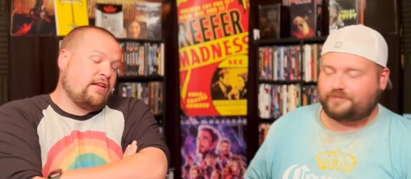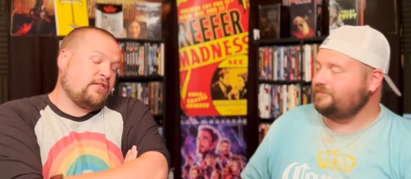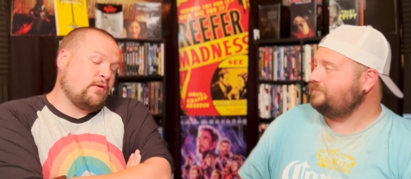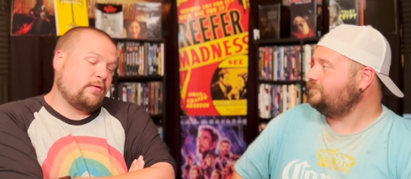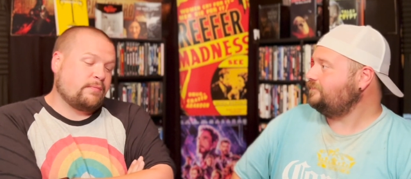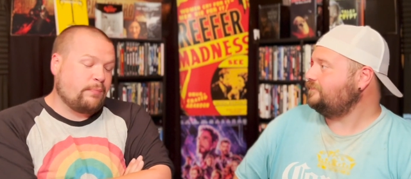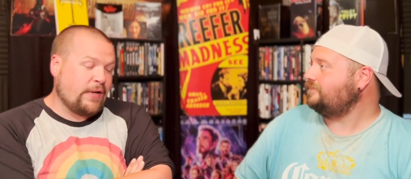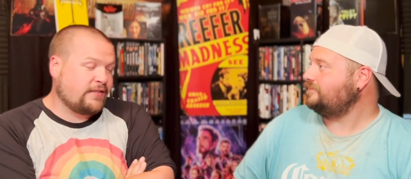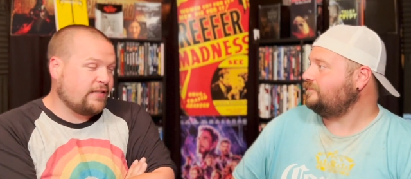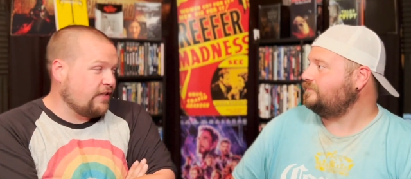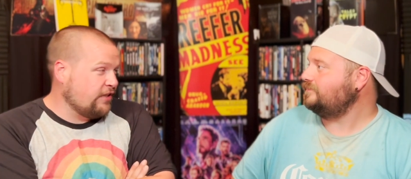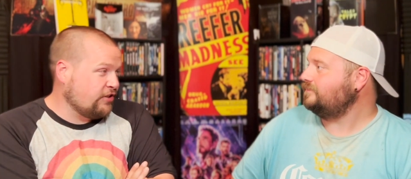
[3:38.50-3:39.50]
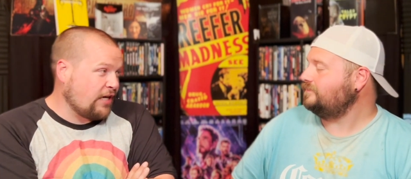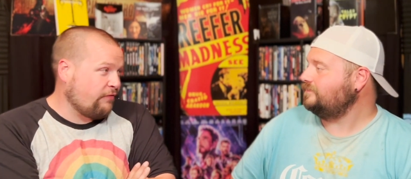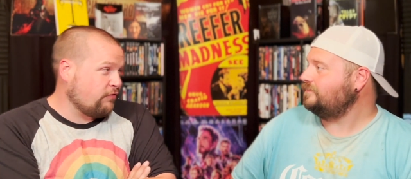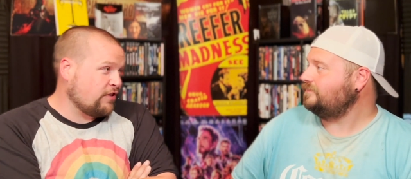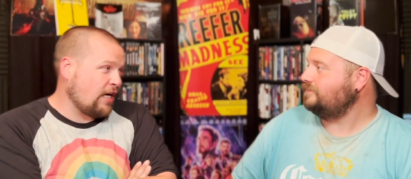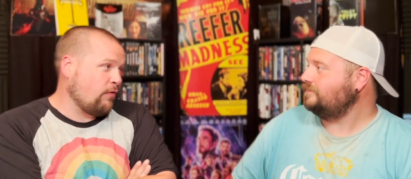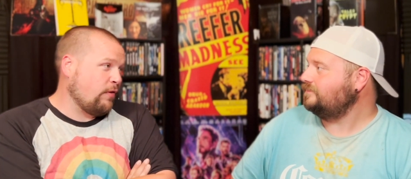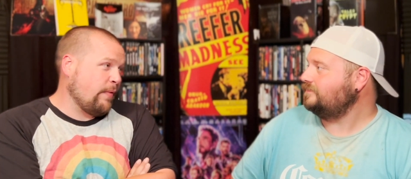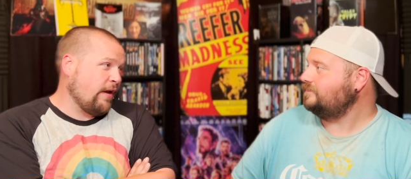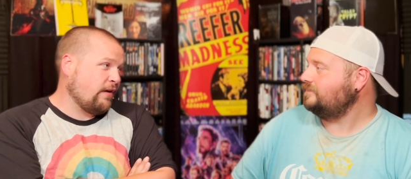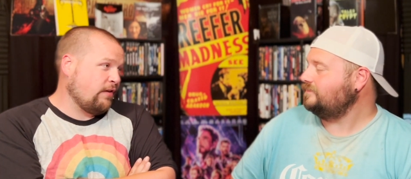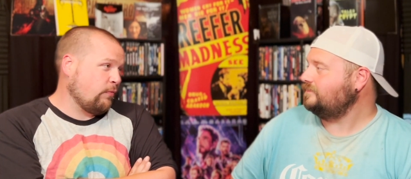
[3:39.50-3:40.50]
Speaker 1: so it was basically a shot for shot remake
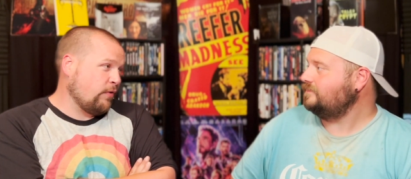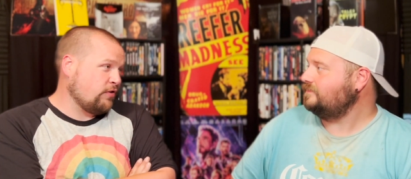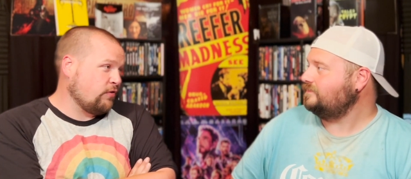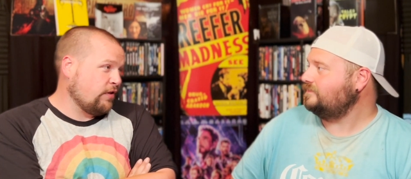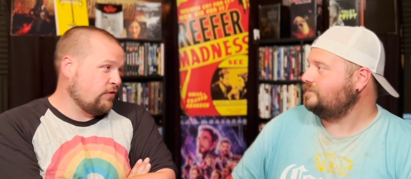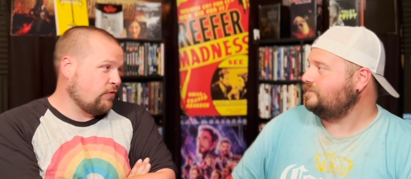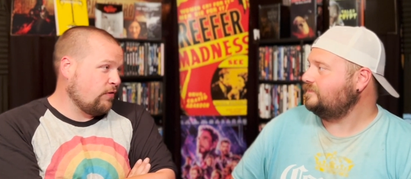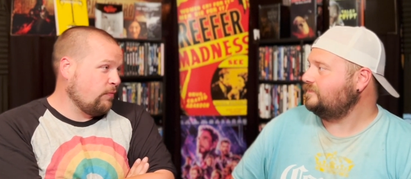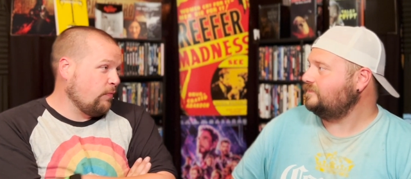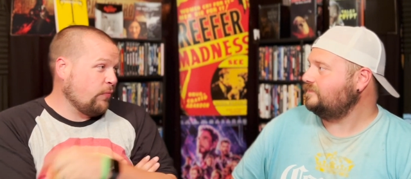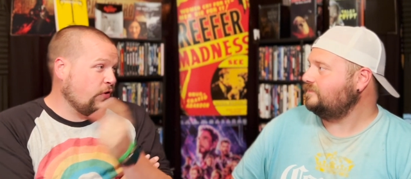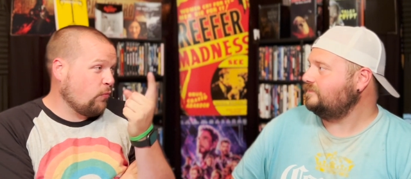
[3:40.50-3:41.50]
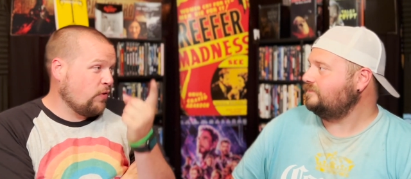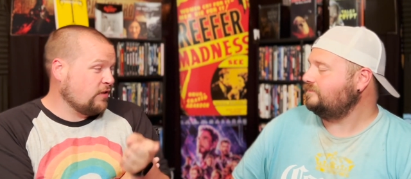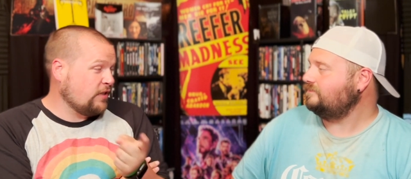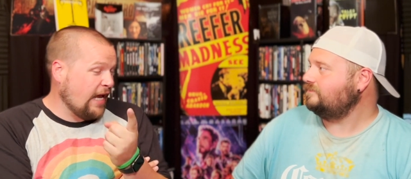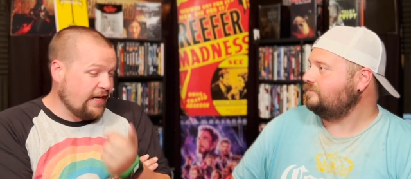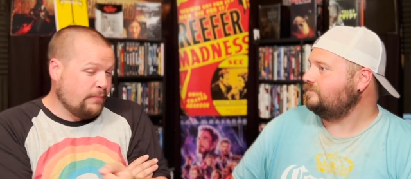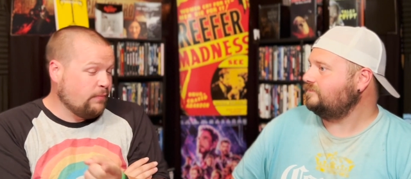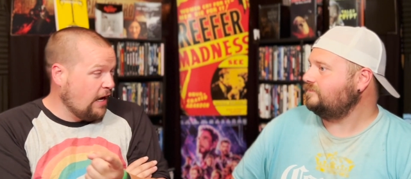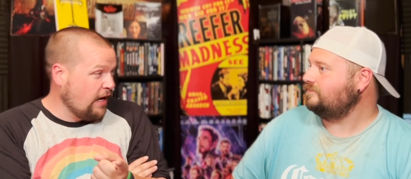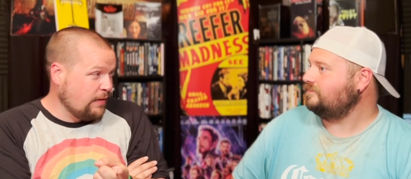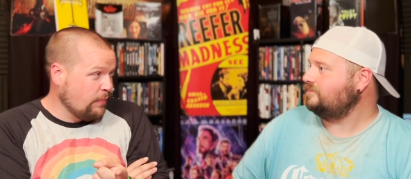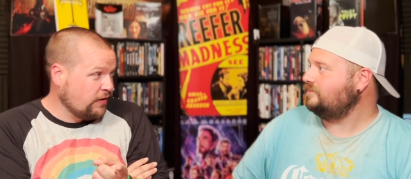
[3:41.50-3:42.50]
of the original intro. But there was Eddie Eddie
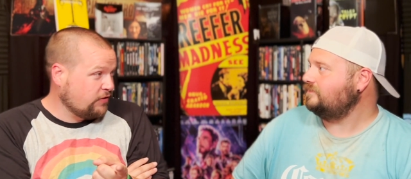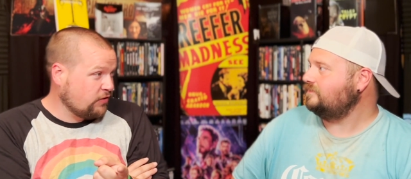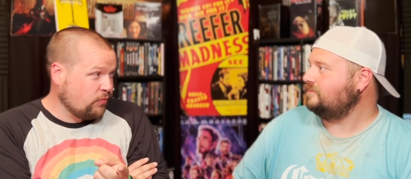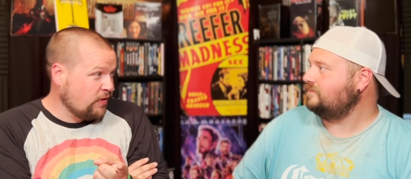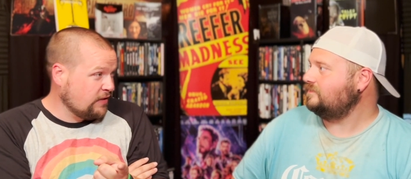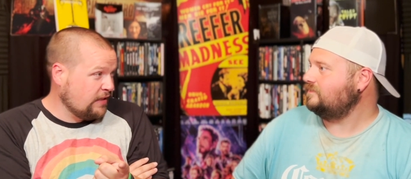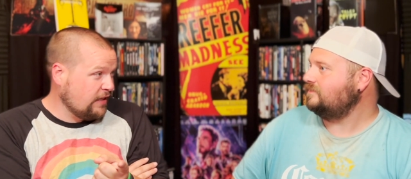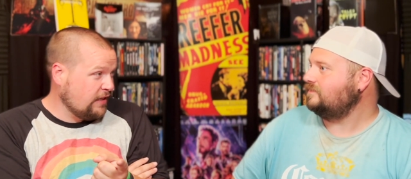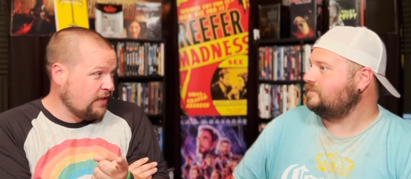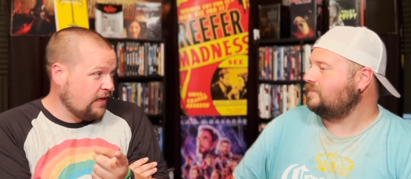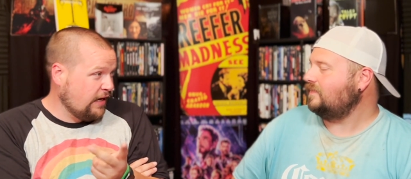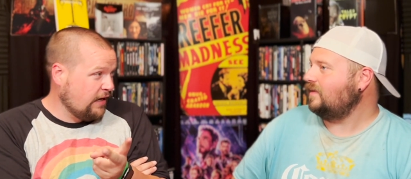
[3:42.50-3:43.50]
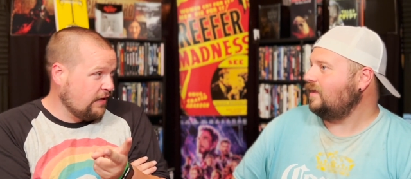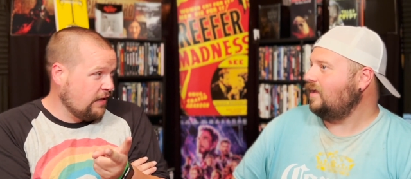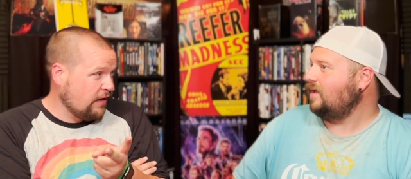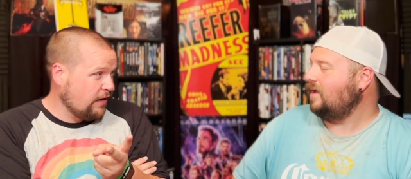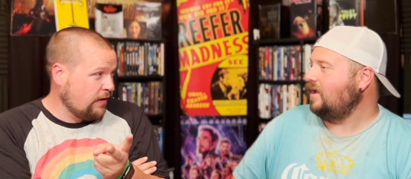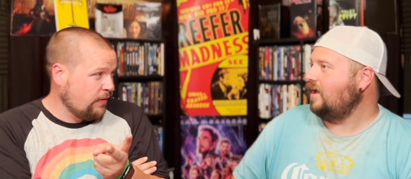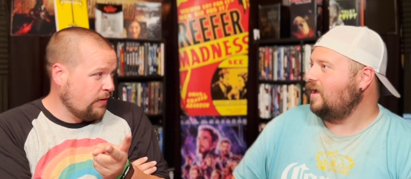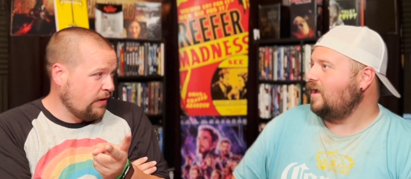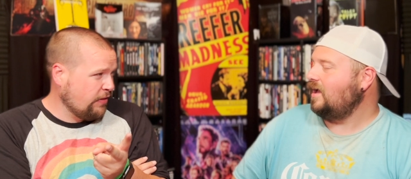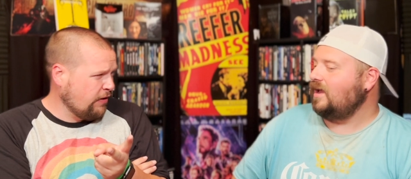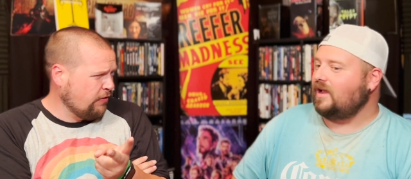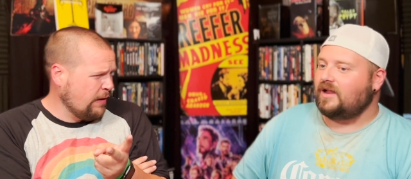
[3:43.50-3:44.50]
Munster wasn't in it and uh, I
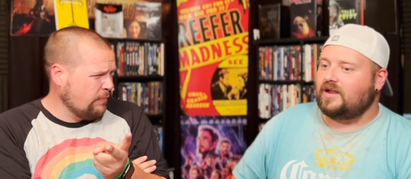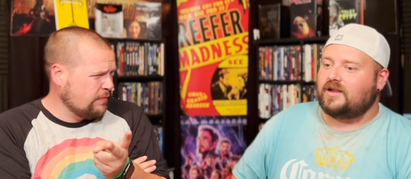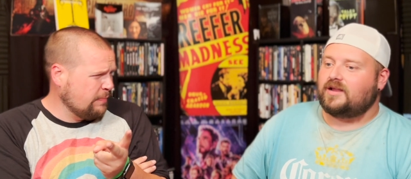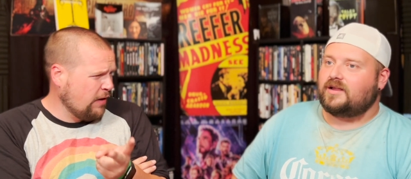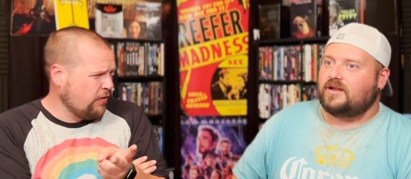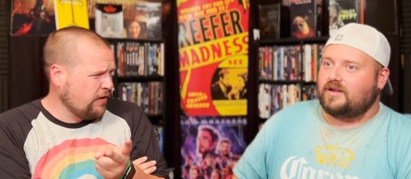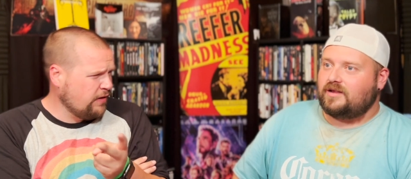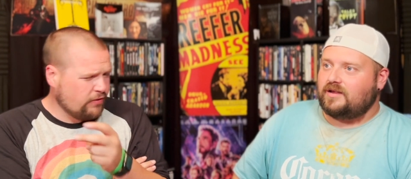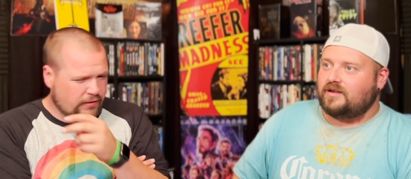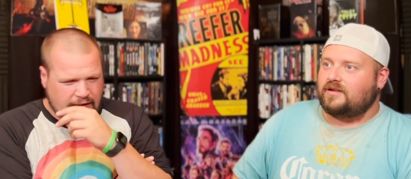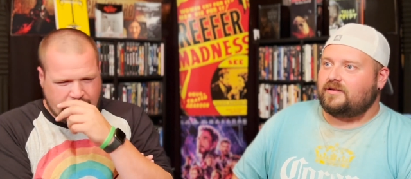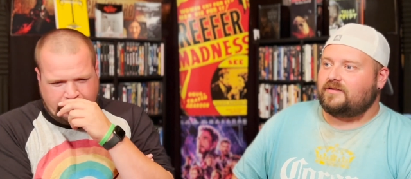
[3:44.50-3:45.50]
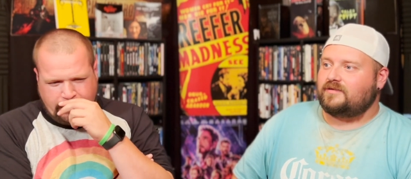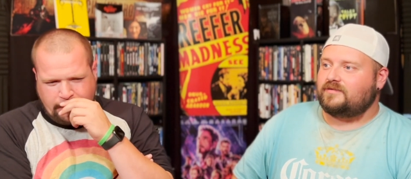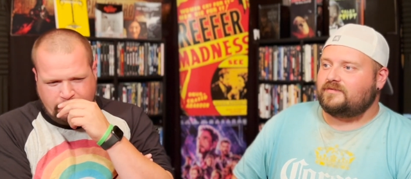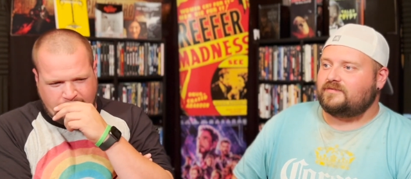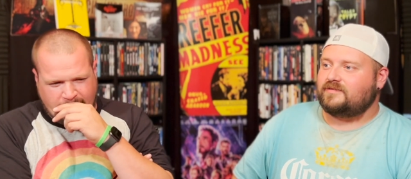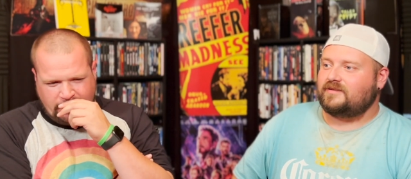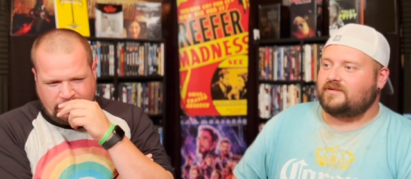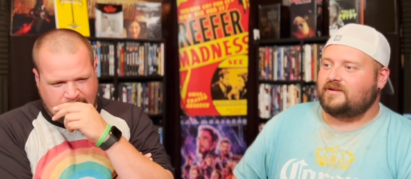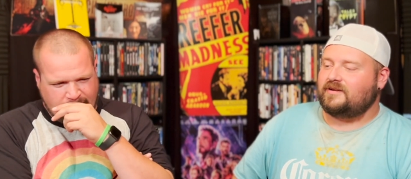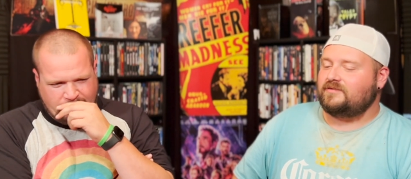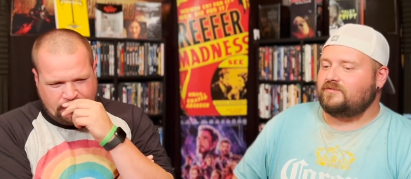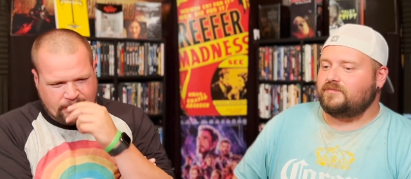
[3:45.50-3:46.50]
think her name was Marion or Lillian, one of the two. I don't